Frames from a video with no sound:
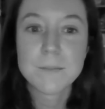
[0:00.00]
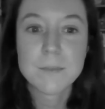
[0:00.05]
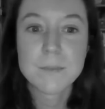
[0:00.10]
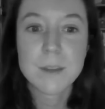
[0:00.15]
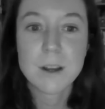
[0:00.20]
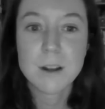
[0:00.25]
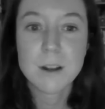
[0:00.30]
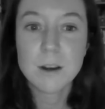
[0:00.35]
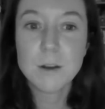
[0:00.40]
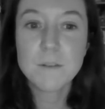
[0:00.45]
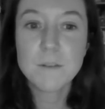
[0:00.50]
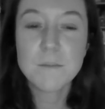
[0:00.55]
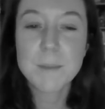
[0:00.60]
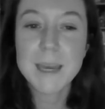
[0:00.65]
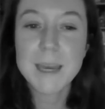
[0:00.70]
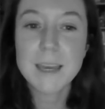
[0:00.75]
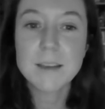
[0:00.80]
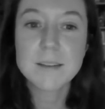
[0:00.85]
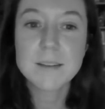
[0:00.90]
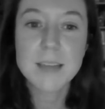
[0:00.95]
Love
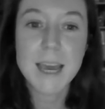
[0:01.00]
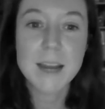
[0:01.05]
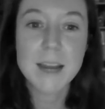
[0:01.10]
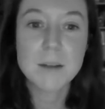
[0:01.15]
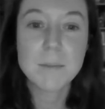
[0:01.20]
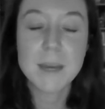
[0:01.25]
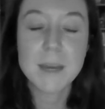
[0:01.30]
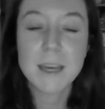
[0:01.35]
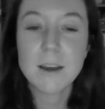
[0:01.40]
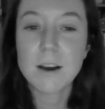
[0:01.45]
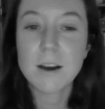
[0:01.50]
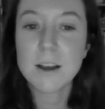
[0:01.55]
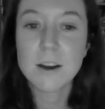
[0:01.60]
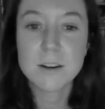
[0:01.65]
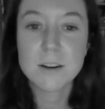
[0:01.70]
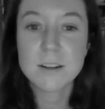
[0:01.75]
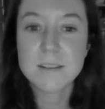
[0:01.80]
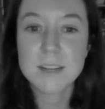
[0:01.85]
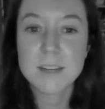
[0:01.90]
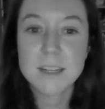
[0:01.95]
me, scare me, I
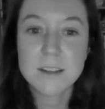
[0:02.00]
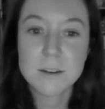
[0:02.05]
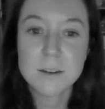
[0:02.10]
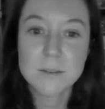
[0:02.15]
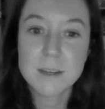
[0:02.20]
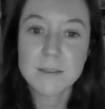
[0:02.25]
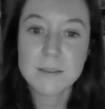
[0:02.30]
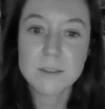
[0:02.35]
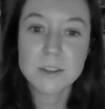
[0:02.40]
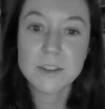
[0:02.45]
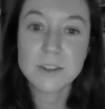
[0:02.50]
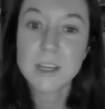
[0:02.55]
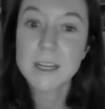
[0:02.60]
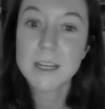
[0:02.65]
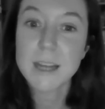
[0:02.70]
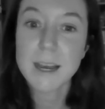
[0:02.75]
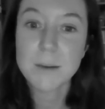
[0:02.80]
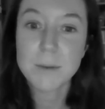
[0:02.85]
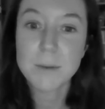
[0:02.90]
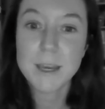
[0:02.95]
honestly don't give a shit
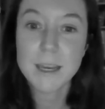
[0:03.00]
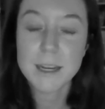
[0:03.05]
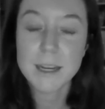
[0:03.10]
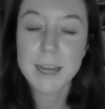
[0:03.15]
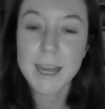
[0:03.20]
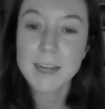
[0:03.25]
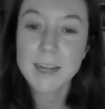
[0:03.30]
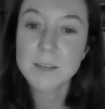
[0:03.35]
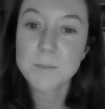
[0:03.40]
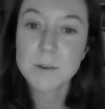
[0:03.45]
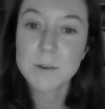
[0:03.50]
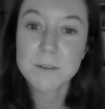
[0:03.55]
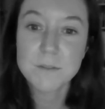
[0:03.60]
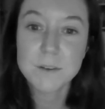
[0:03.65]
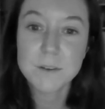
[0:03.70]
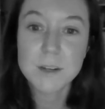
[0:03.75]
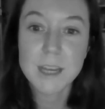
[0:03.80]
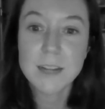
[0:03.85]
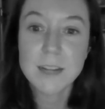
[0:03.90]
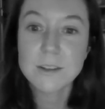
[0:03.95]
how we connect, but
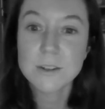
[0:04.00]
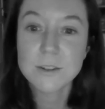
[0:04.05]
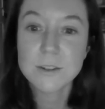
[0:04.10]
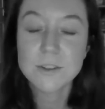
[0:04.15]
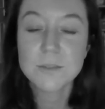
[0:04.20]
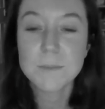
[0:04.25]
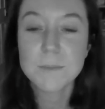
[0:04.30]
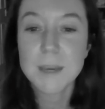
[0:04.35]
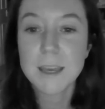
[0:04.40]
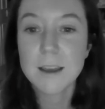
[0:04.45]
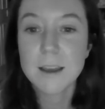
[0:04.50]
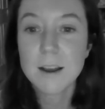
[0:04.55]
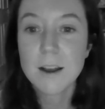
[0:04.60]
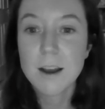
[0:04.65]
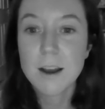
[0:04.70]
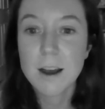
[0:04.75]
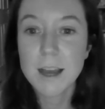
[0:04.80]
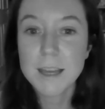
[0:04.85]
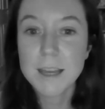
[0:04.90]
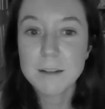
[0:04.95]
fucking touch me.
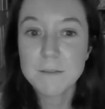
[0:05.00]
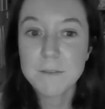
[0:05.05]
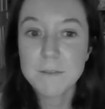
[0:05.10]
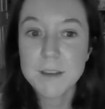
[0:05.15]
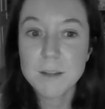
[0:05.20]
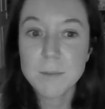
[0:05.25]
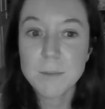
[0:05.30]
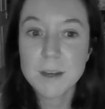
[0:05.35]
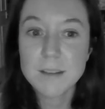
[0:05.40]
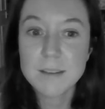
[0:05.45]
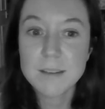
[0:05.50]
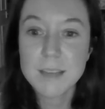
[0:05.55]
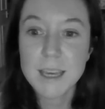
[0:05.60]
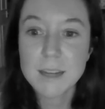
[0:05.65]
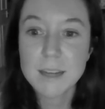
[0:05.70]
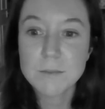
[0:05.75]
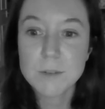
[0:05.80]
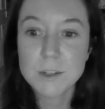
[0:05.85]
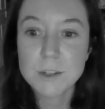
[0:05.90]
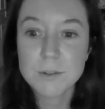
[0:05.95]
I can feel my
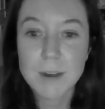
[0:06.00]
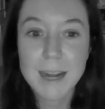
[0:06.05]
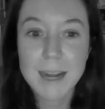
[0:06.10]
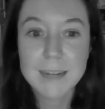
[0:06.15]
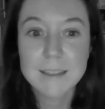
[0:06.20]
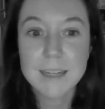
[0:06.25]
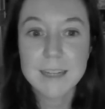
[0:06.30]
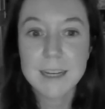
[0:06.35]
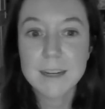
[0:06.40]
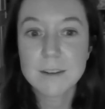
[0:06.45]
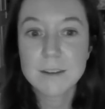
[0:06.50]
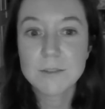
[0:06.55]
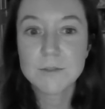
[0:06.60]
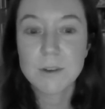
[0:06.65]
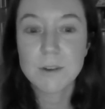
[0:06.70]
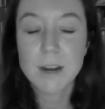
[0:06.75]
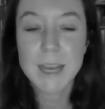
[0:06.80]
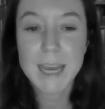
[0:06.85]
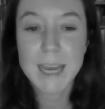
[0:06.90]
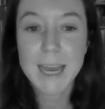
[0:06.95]
skin retracting,
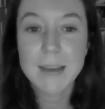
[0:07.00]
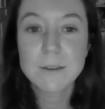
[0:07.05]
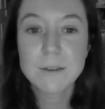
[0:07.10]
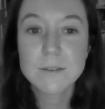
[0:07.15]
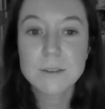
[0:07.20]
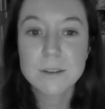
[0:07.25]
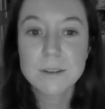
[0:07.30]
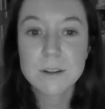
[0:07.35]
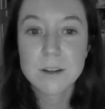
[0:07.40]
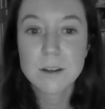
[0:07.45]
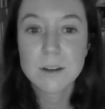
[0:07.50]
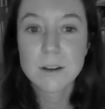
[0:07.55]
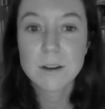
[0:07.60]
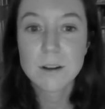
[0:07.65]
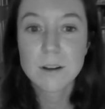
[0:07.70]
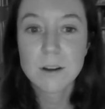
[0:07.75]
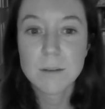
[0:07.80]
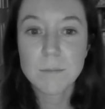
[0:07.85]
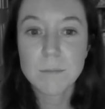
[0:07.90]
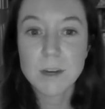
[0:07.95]
drying out.
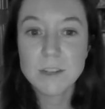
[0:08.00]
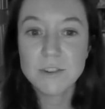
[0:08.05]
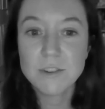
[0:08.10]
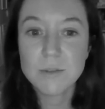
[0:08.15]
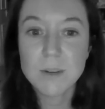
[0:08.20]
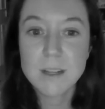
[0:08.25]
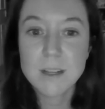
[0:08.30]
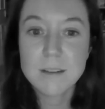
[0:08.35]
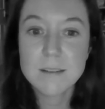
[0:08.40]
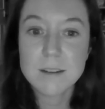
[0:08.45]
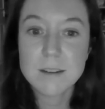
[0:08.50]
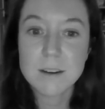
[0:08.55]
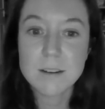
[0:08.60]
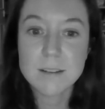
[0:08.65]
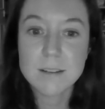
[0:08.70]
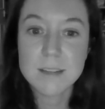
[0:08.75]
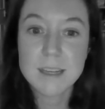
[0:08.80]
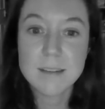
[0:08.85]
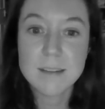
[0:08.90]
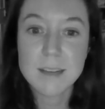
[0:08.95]
My joints are
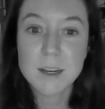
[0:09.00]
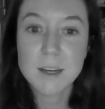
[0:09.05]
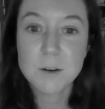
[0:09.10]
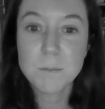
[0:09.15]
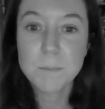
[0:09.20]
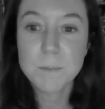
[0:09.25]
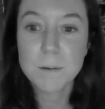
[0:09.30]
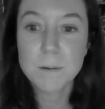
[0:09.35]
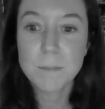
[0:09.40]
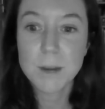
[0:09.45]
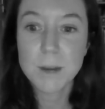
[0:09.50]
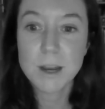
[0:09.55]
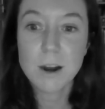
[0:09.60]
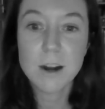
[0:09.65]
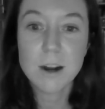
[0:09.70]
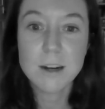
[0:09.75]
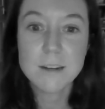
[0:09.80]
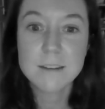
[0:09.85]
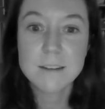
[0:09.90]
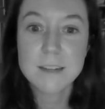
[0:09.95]
seizing up, my
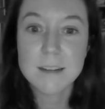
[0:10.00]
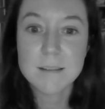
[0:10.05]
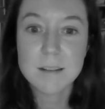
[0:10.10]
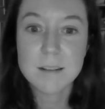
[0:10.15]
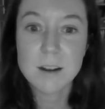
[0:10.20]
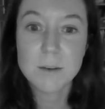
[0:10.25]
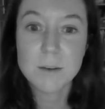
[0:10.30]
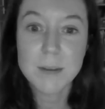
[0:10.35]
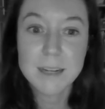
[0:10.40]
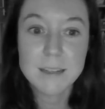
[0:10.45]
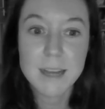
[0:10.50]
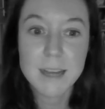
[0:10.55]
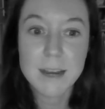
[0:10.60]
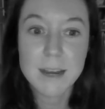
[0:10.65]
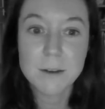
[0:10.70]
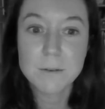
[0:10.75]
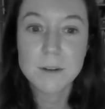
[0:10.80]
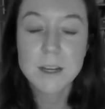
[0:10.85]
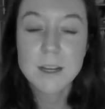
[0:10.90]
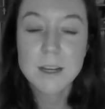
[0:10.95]
heart is slowing
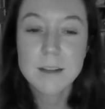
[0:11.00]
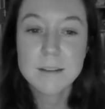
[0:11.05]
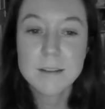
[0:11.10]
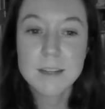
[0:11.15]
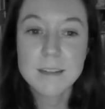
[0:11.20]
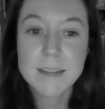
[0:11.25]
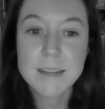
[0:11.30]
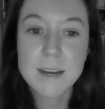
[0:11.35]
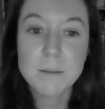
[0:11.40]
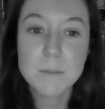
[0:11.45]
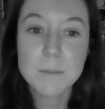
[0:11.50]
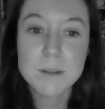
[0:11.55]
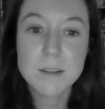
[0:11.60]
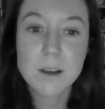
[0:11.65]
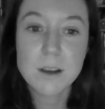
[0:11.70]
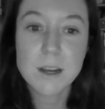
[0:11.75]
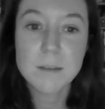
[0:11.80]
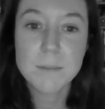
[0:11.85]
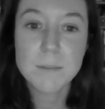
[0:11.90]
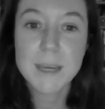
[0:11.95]
down. Sit down
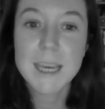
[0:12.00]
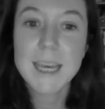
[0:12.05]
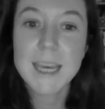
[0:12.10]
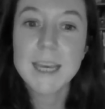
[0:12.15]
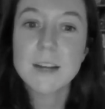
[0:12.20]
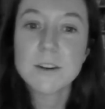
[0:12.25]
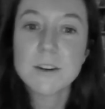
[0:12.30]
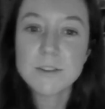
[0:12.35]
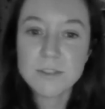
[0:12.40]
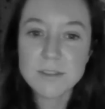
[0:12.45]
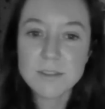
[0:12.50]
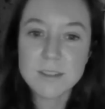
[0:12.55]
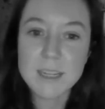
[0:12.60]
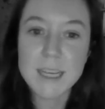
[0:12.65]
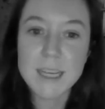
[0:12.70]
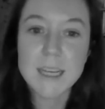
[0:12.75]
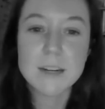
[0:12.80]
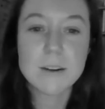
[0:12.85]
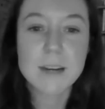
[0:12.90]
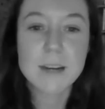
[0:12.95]
beside me here, just
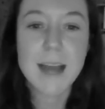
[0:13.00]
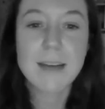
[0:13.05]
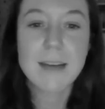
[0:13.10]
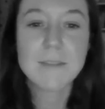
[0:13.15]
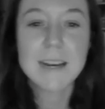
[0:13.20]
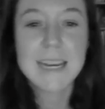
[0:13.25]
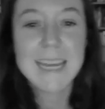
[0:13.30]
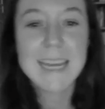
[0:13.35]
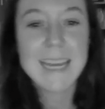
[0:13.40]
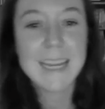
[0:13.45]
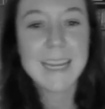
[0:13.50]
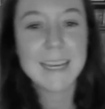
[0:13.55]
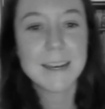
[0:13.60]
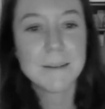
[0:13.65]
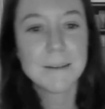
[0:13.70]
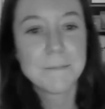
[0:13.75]
here, and have a lean.